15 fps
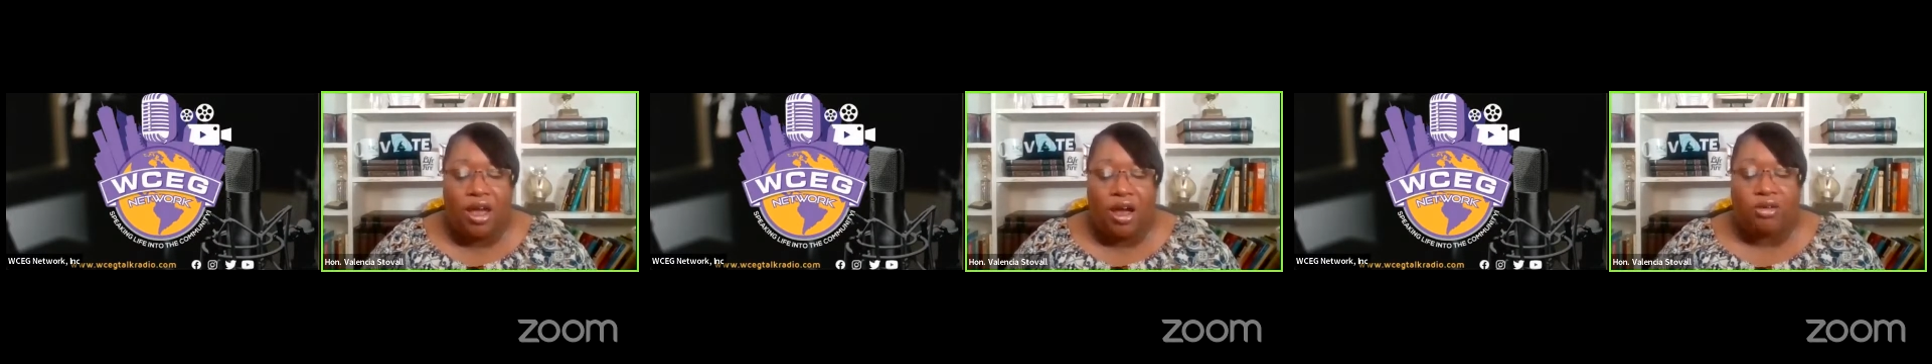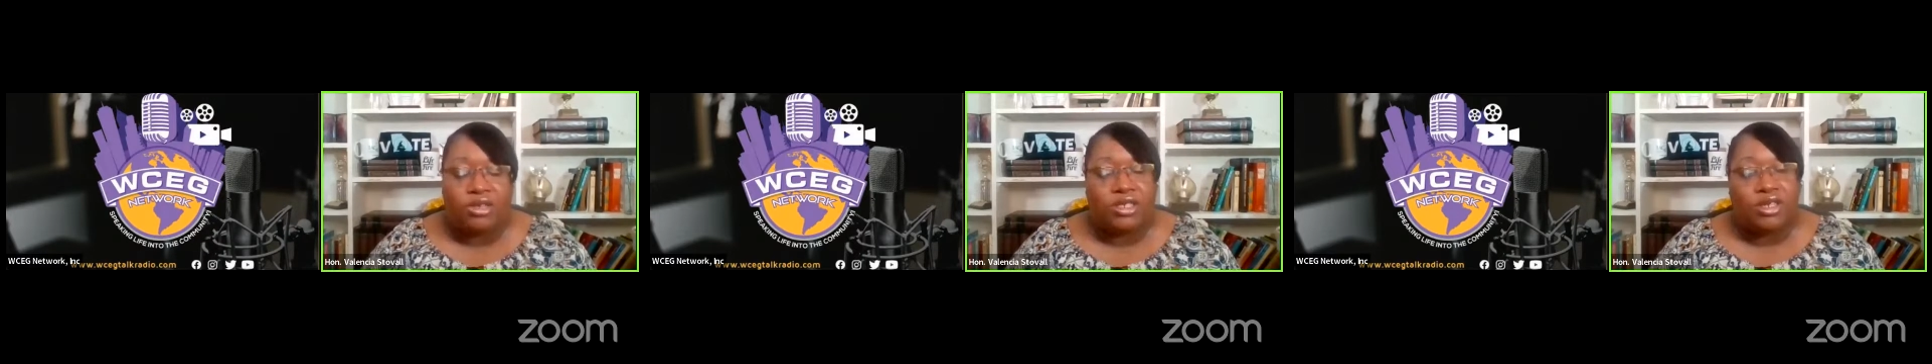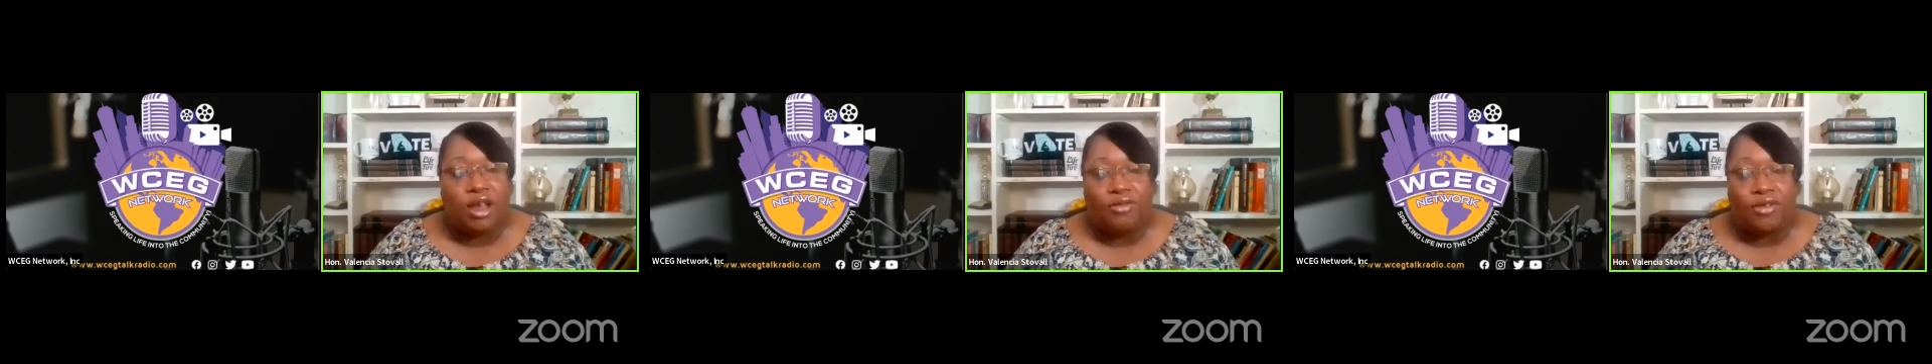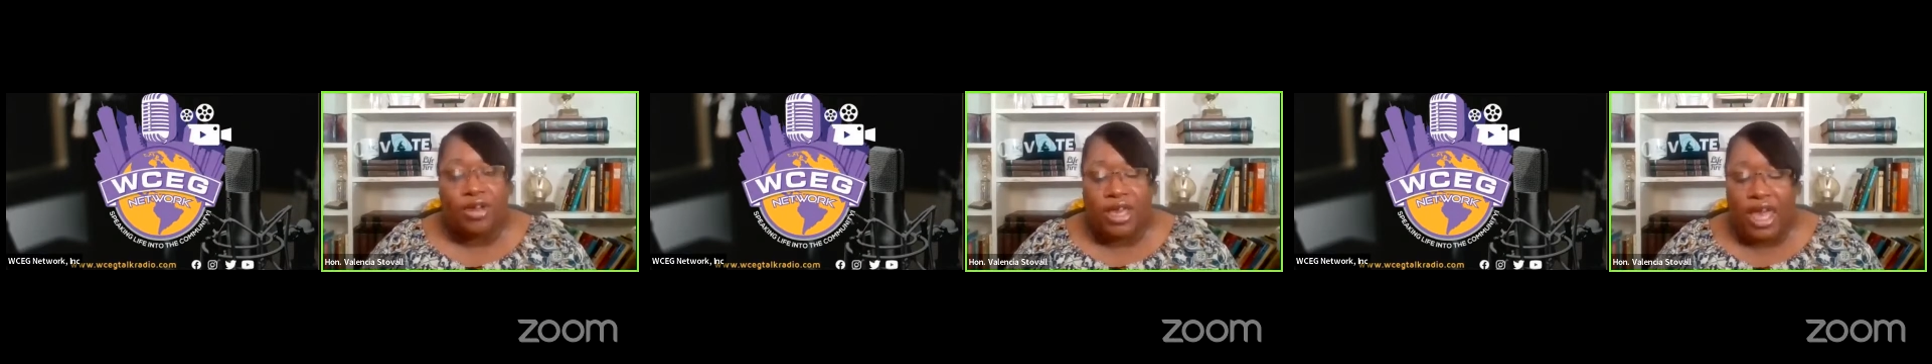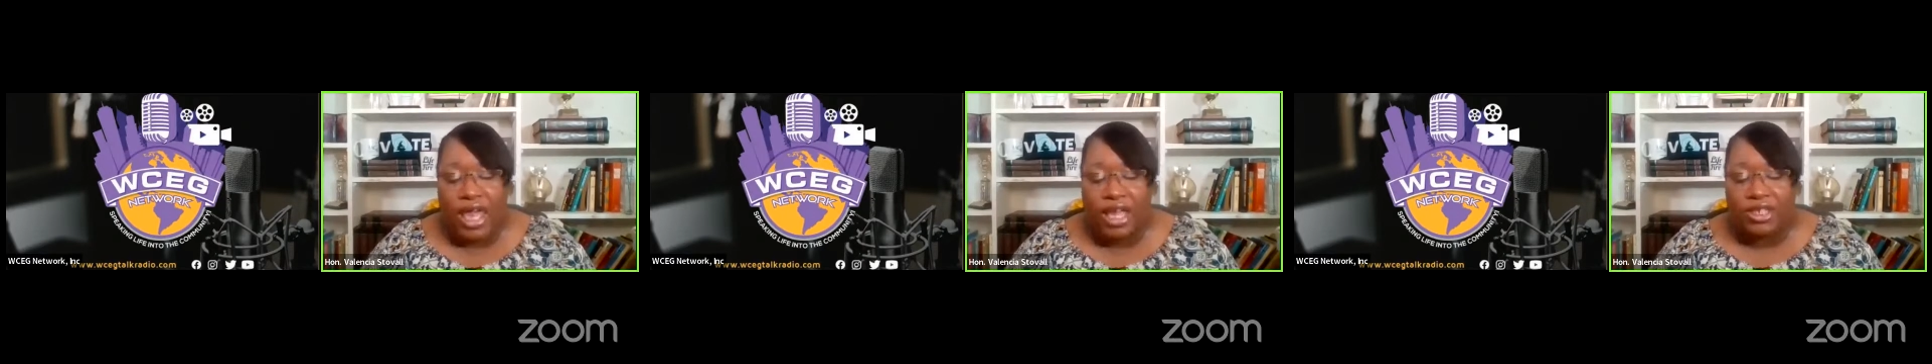on several
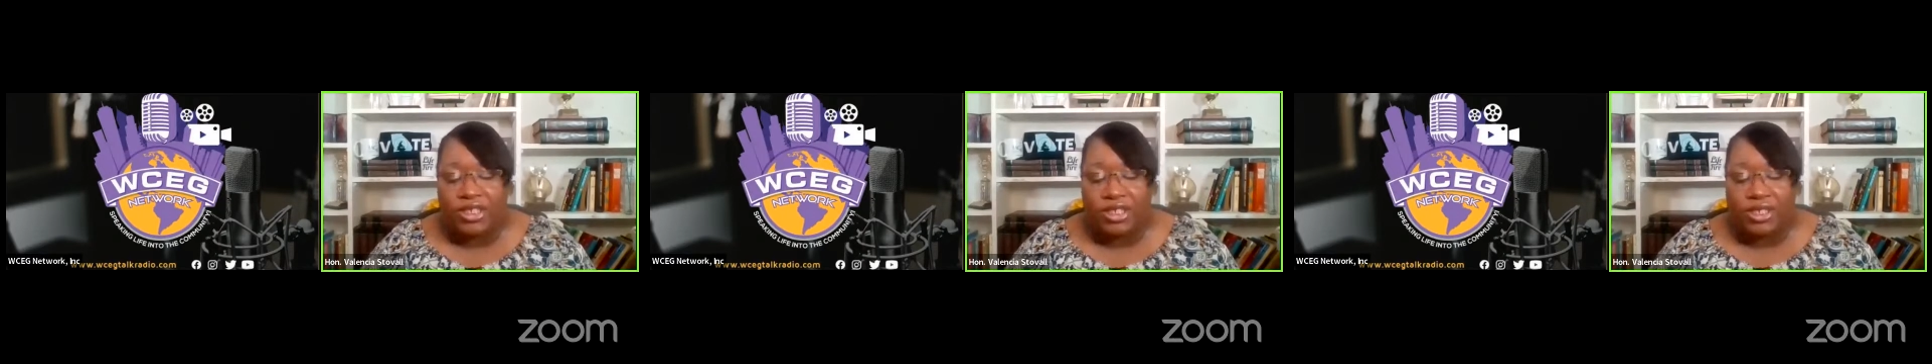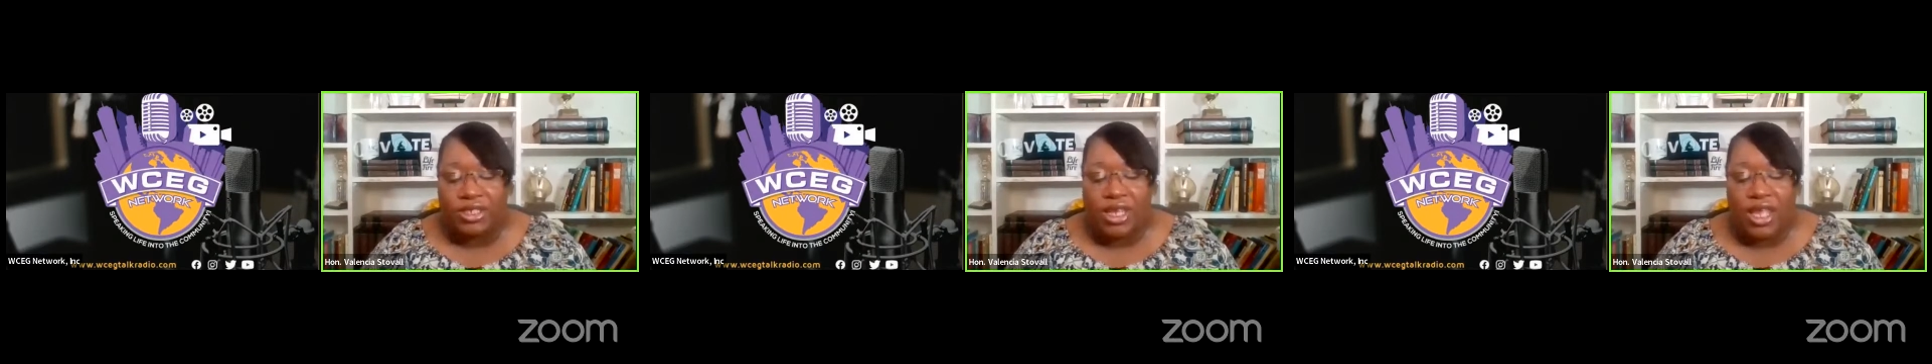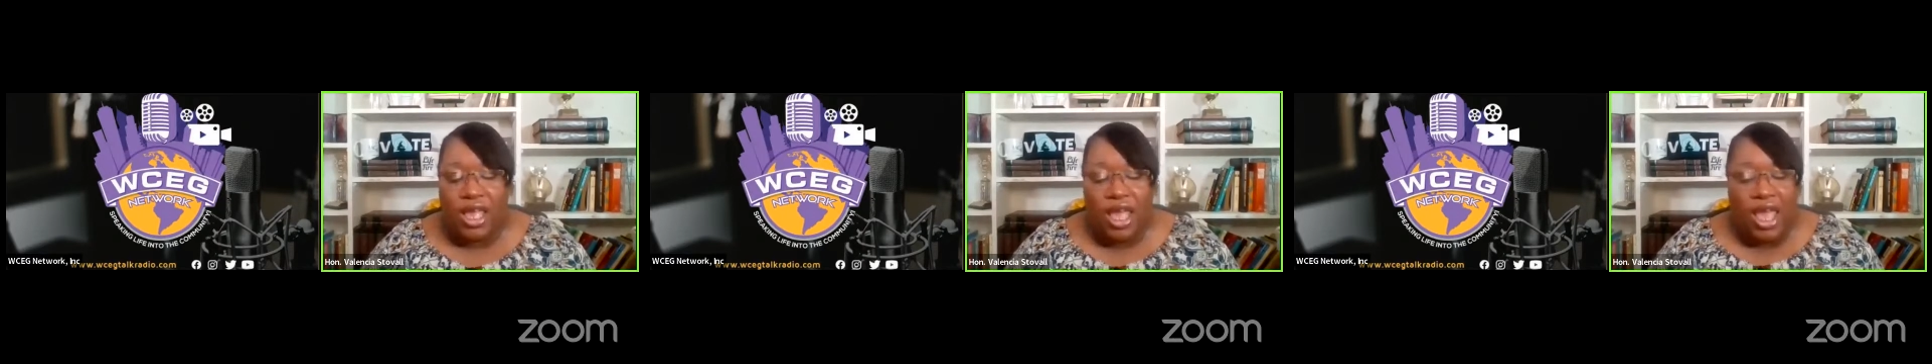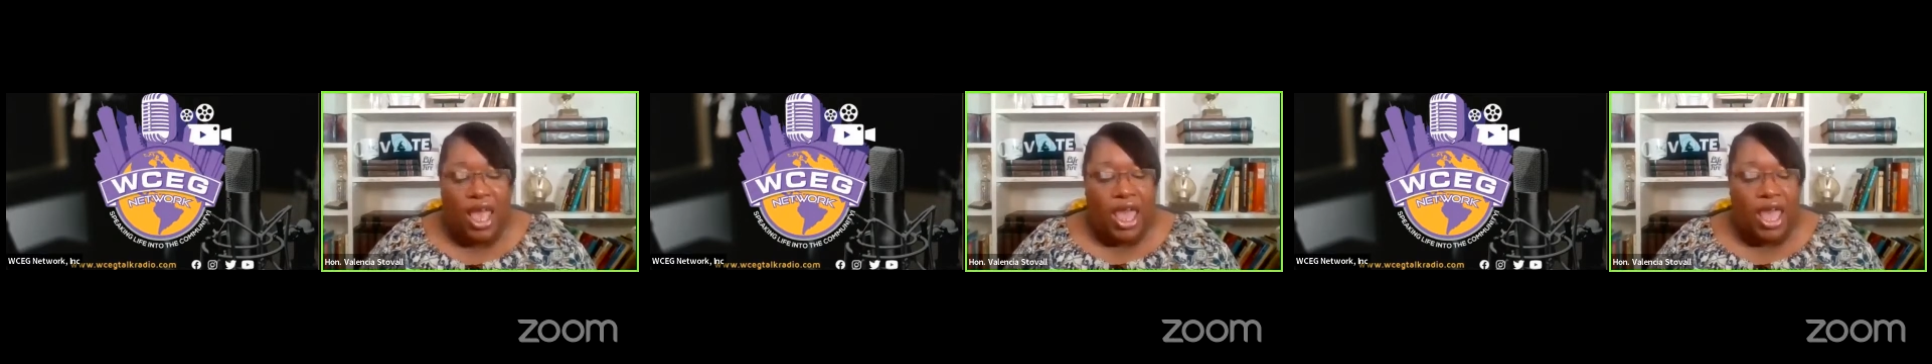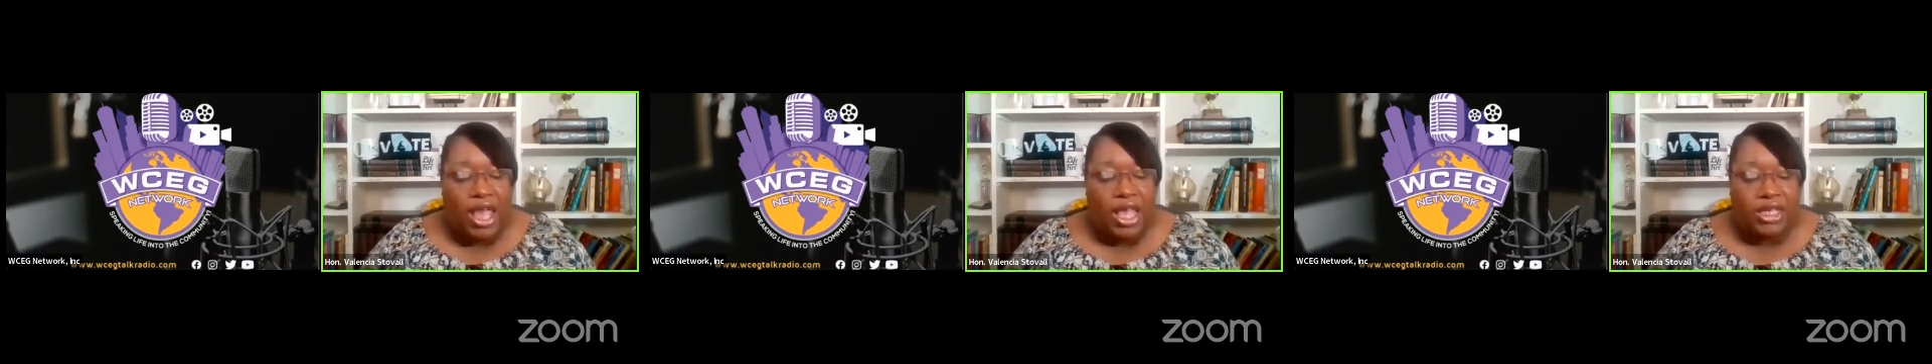occasions.
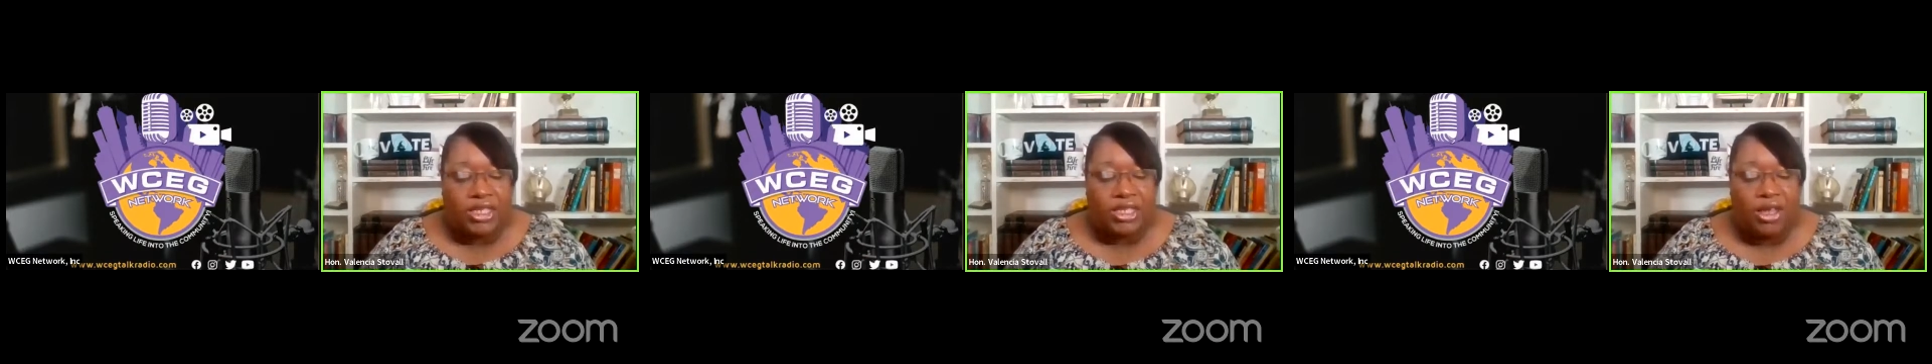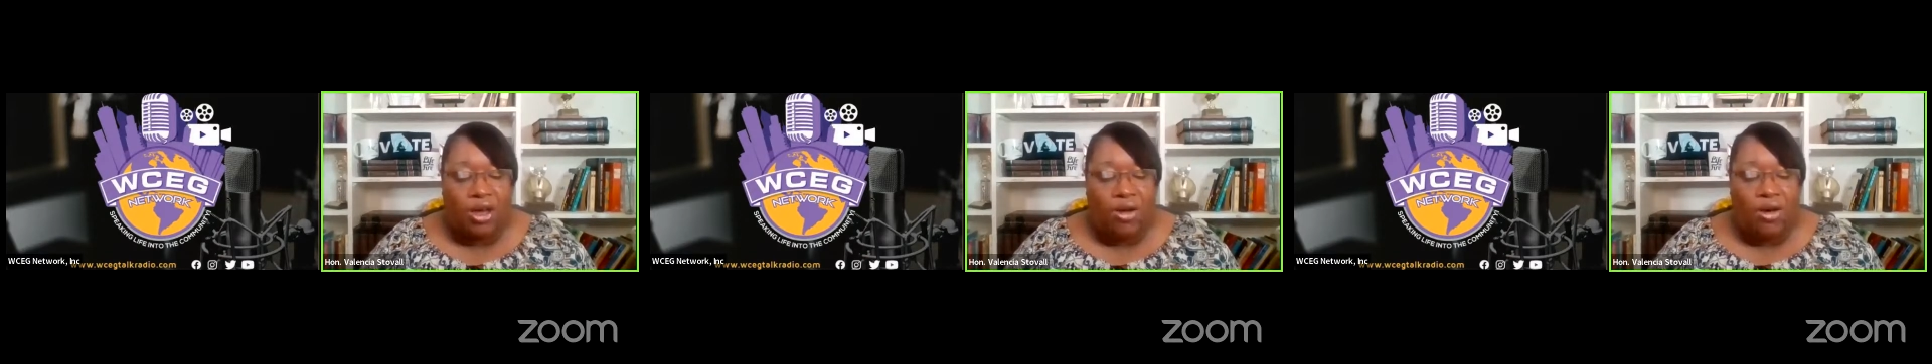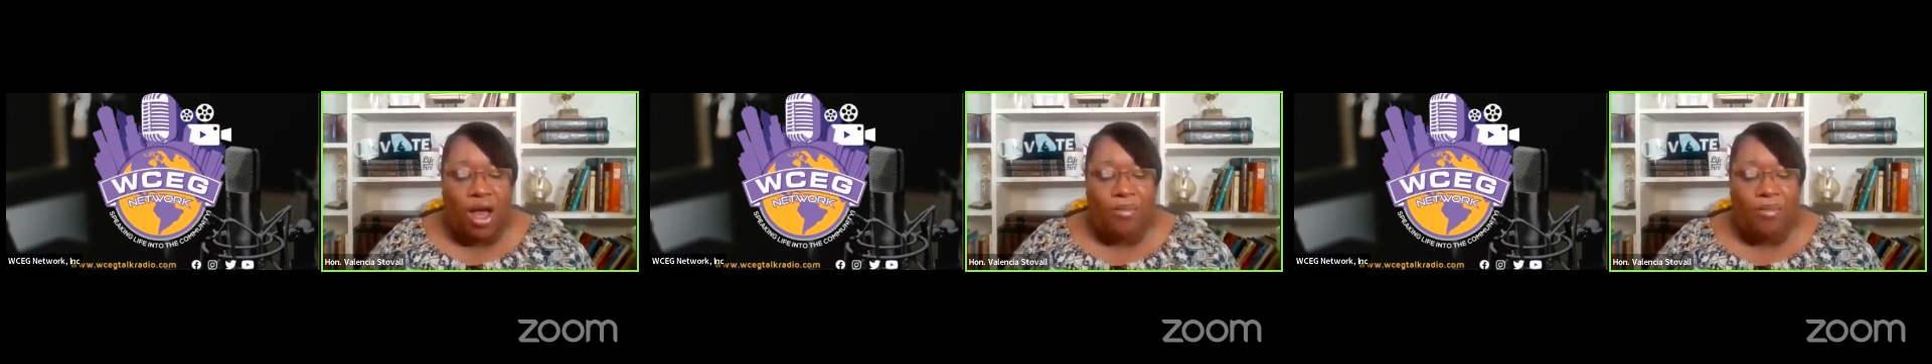And so